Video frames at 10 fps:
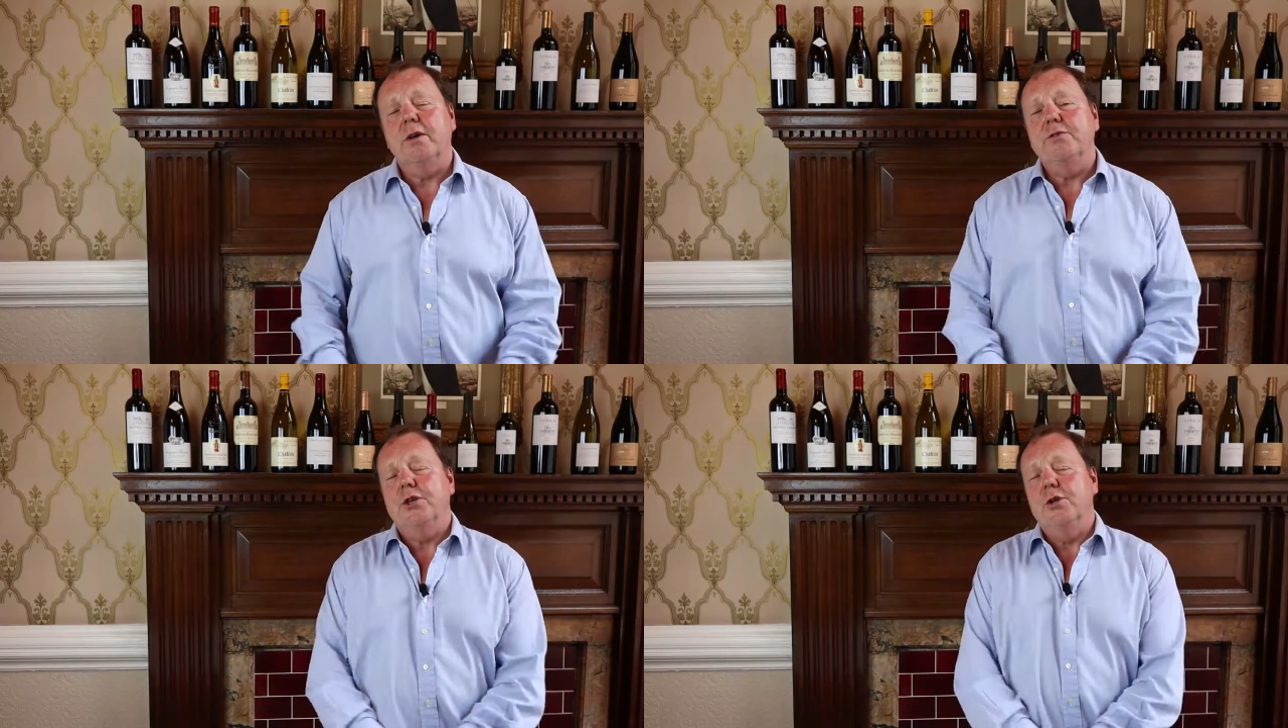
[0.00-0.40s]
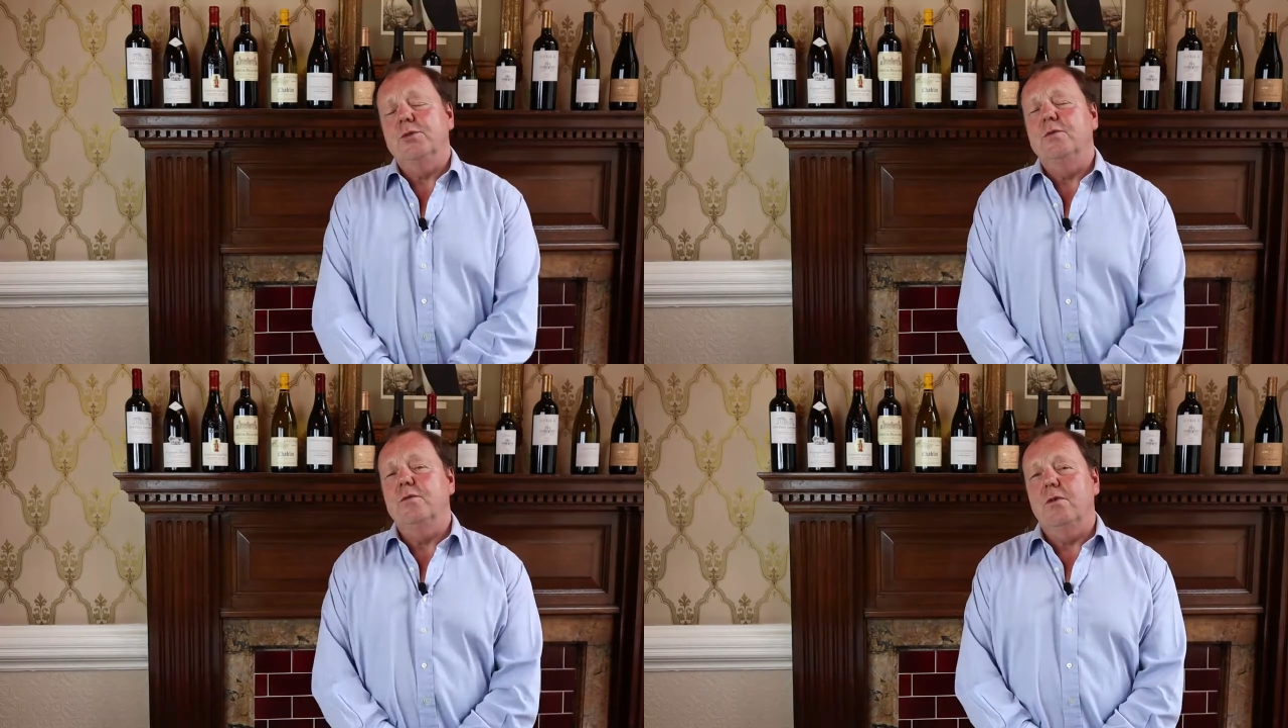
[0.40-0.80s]
I've
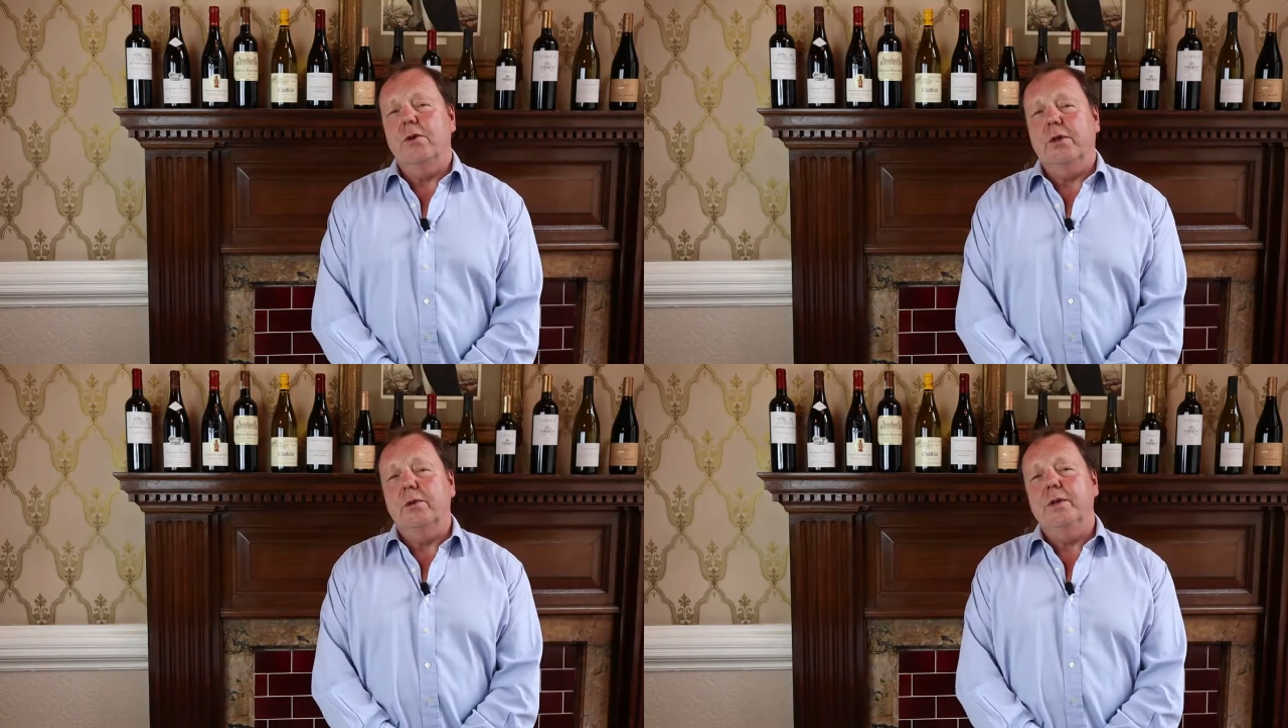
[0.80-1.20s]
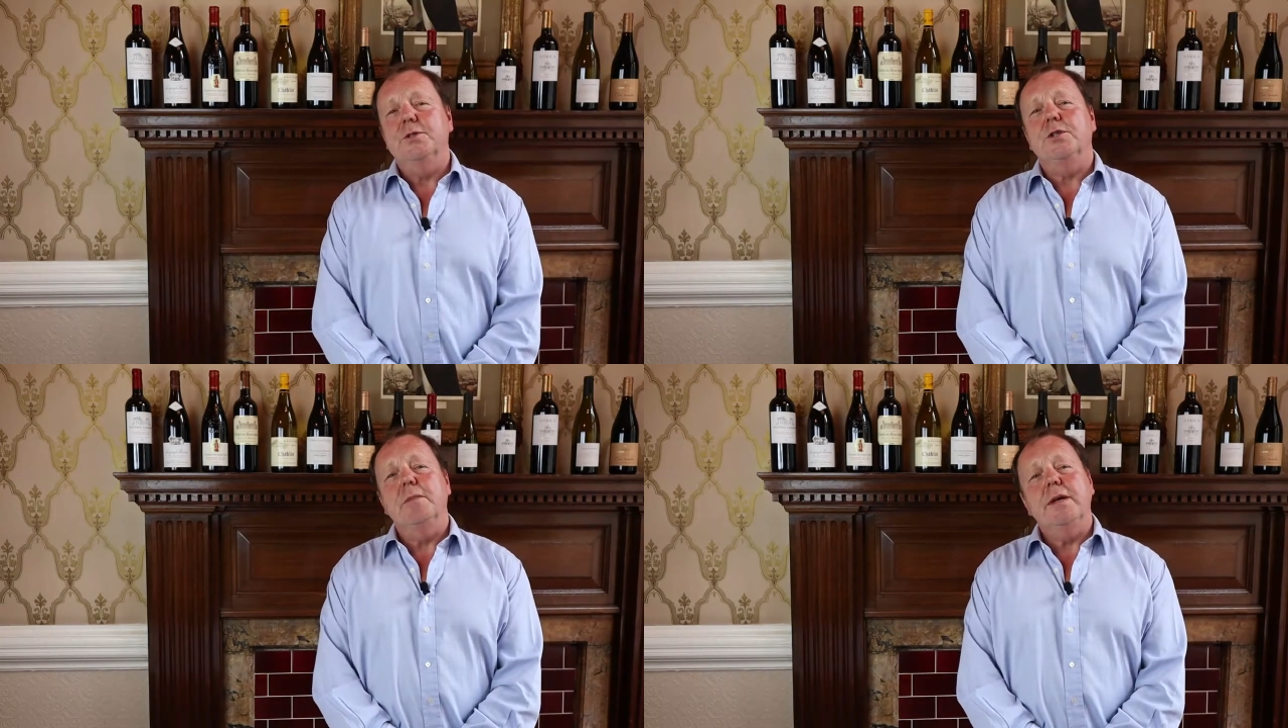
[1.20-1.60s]
chosen for you
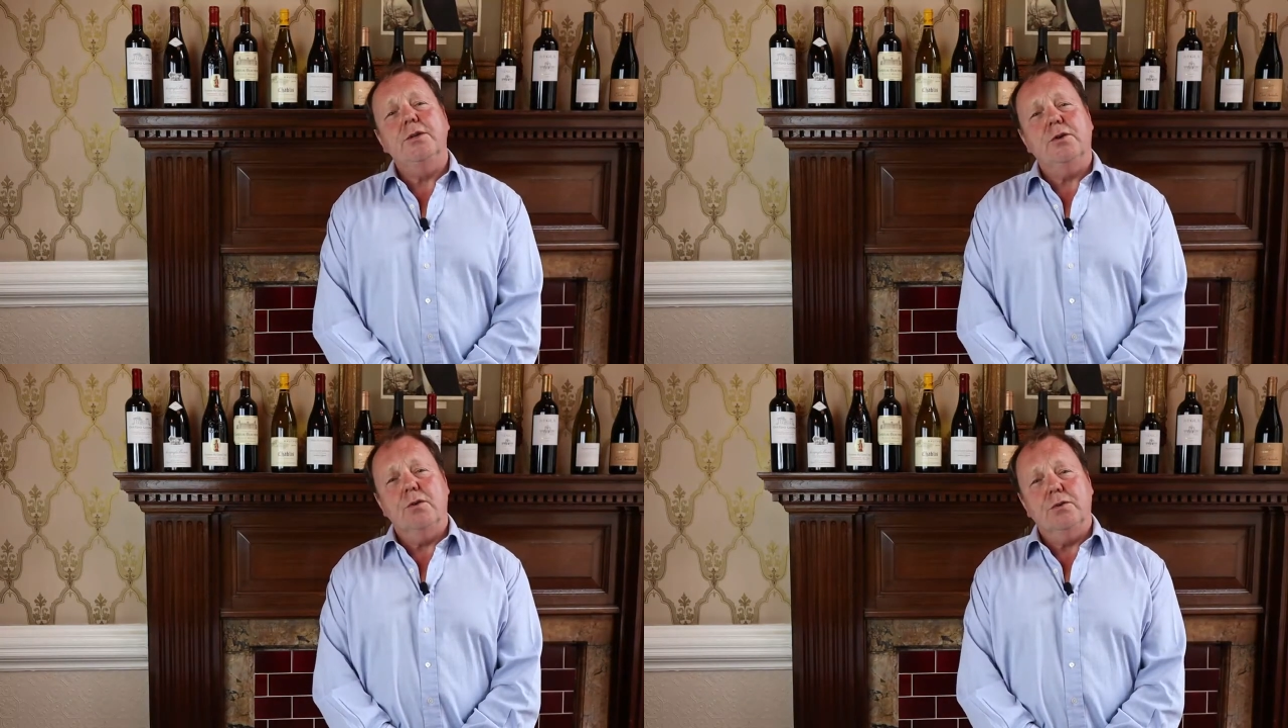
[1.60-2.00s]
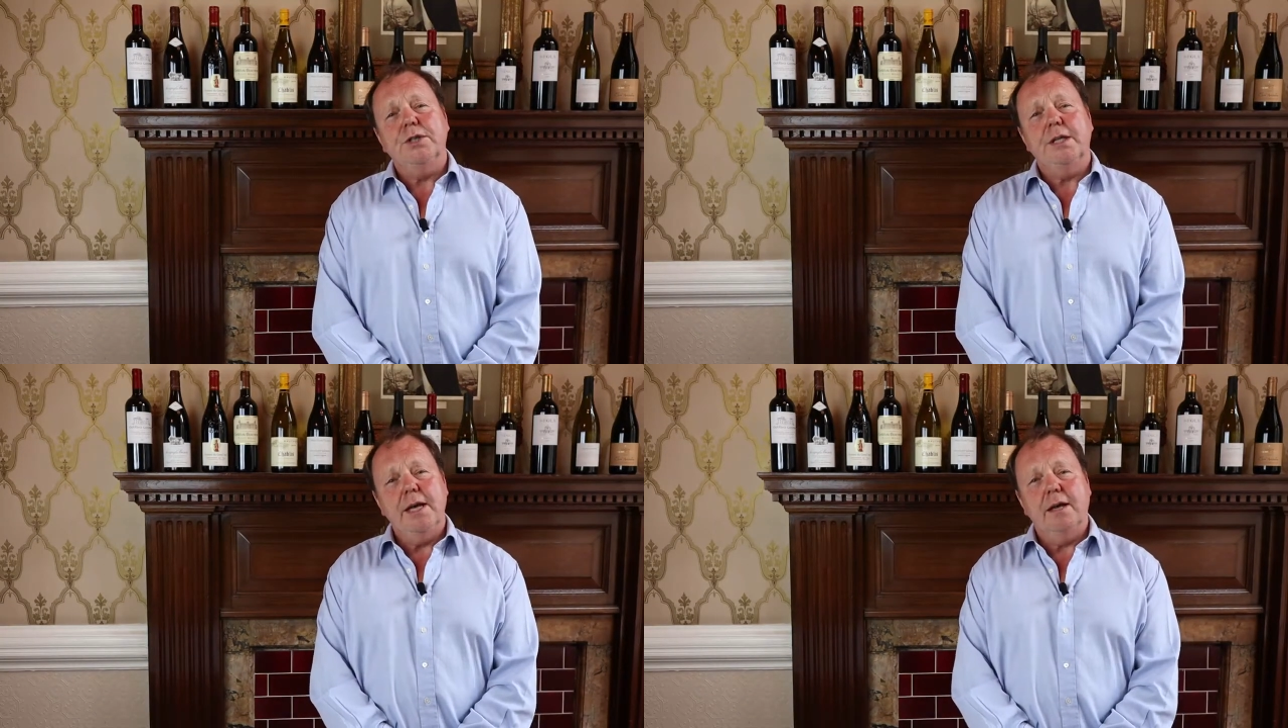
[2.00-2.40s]
is Domaine de Grand
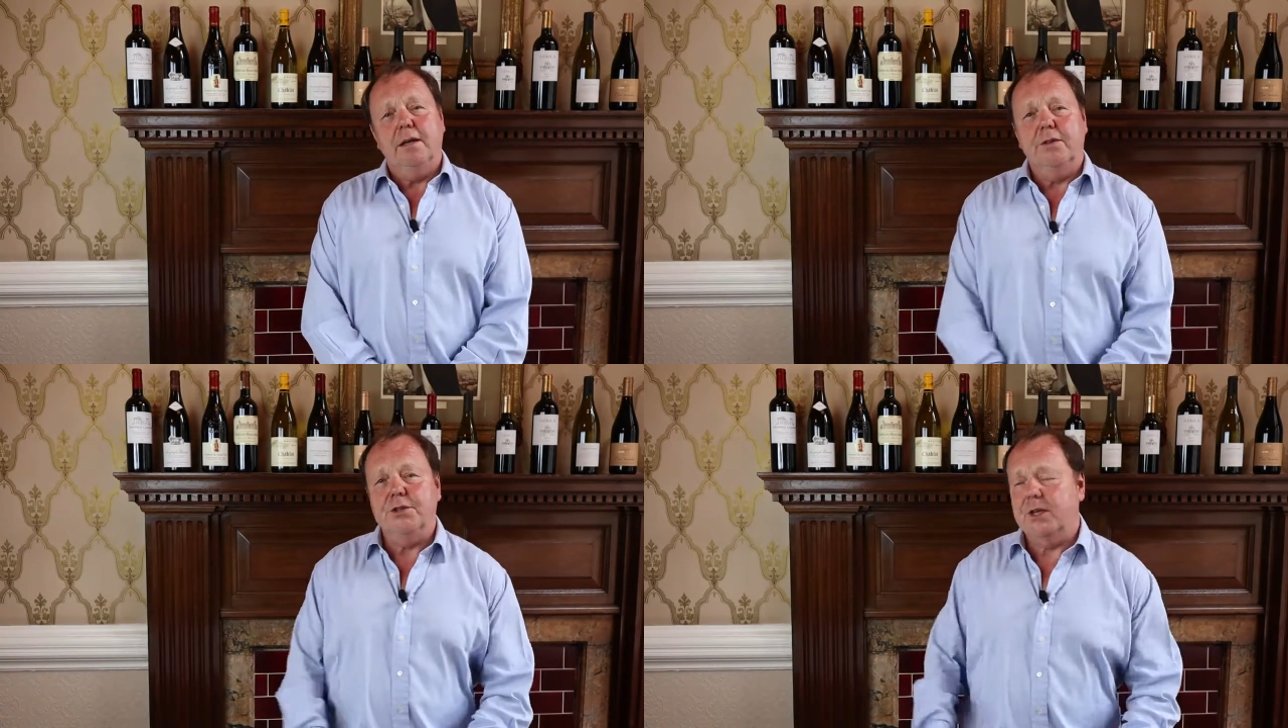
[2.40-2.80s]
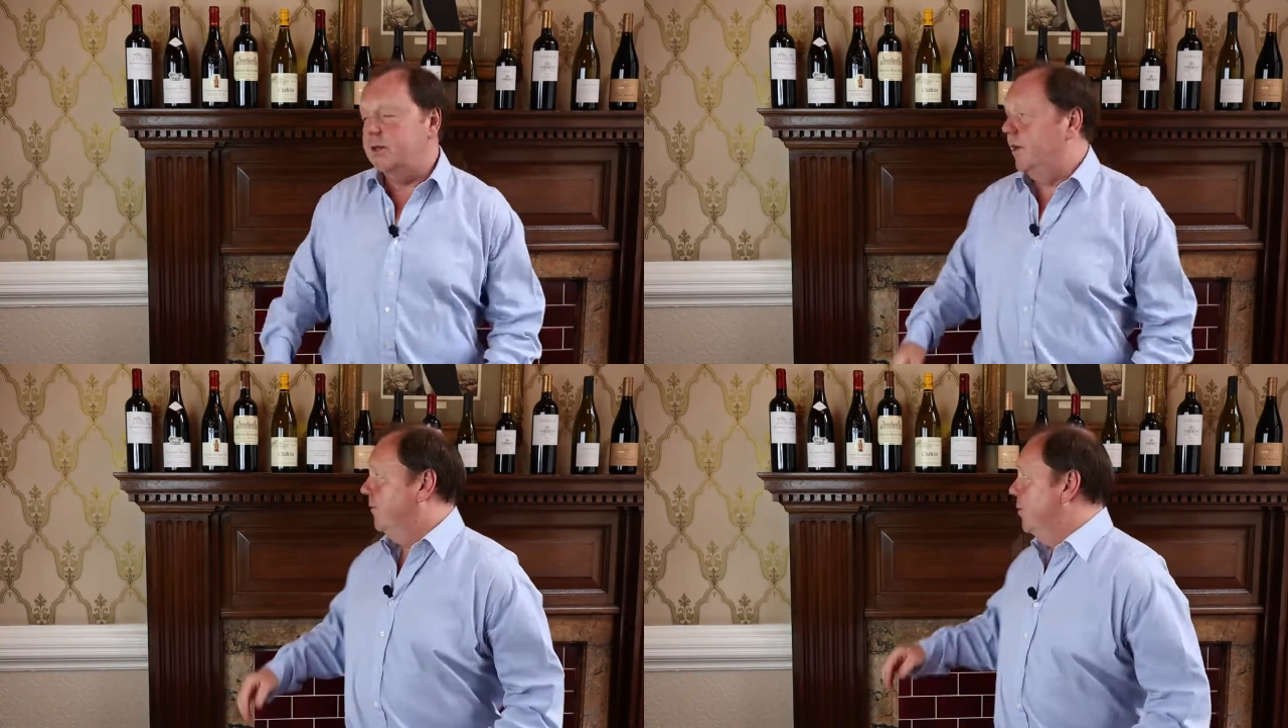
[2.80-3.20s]
Tinel in the
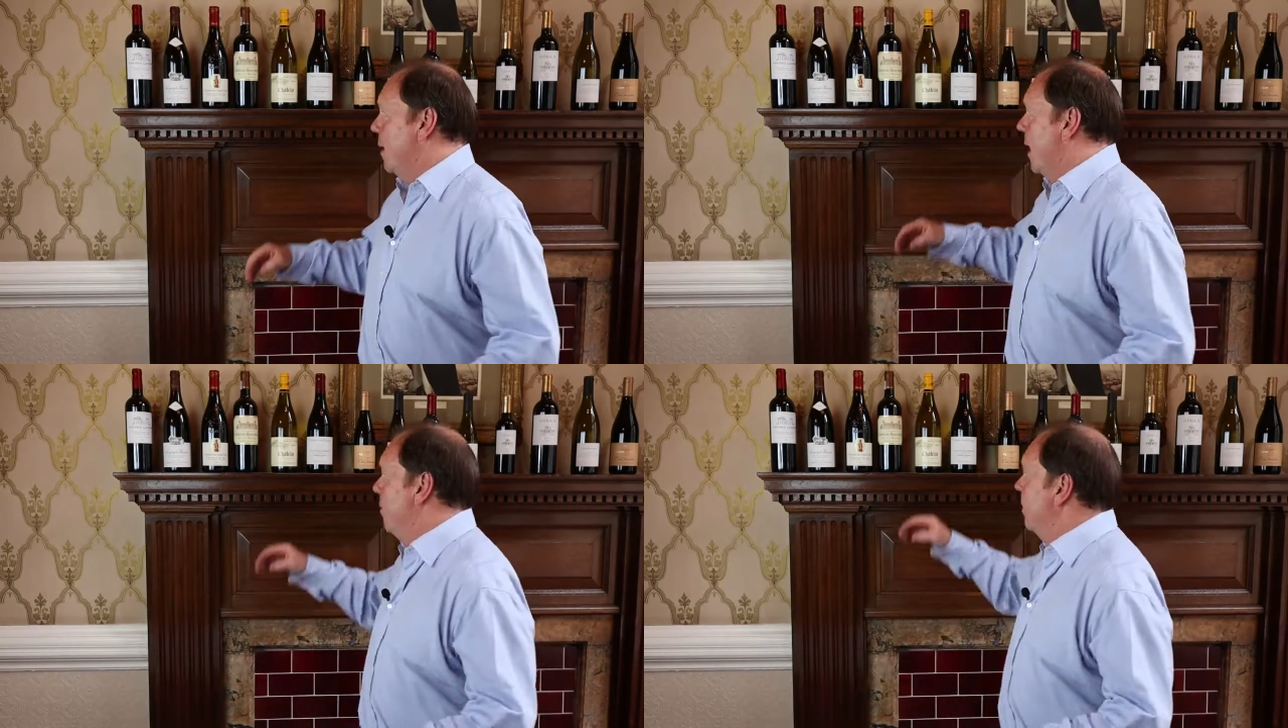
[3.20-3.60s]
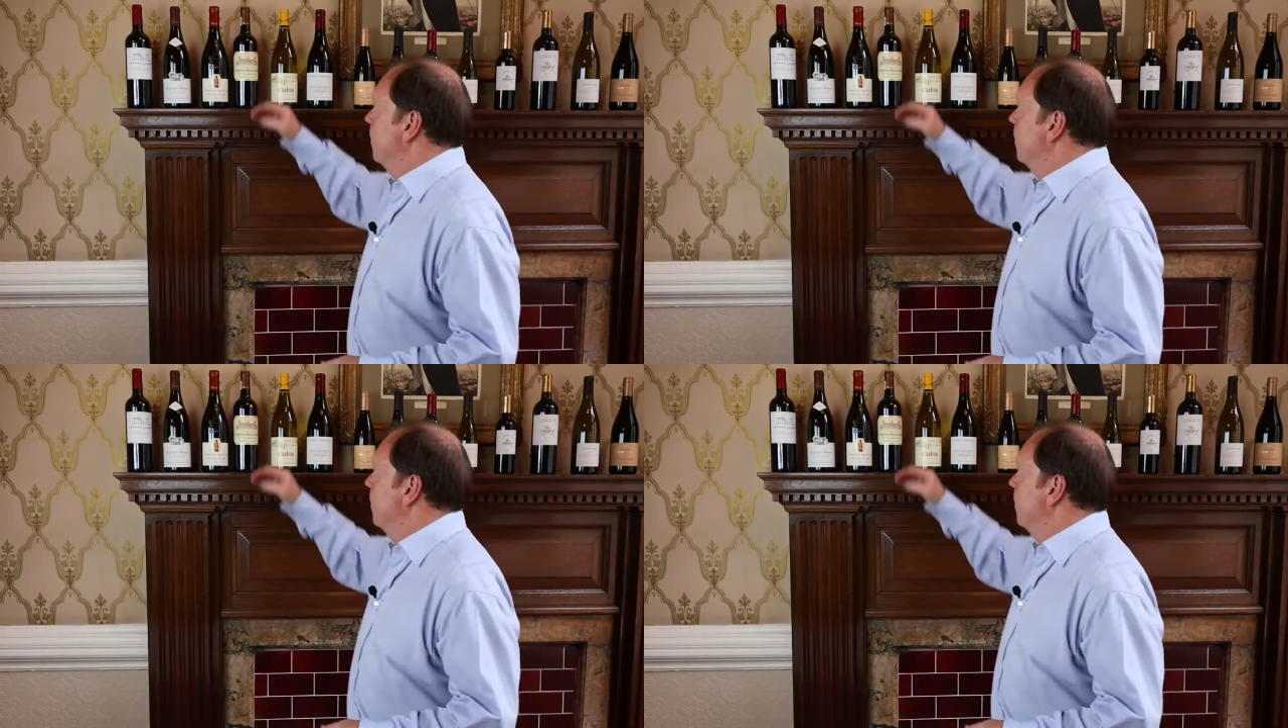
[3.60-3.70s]
Châteauneuf du Pape.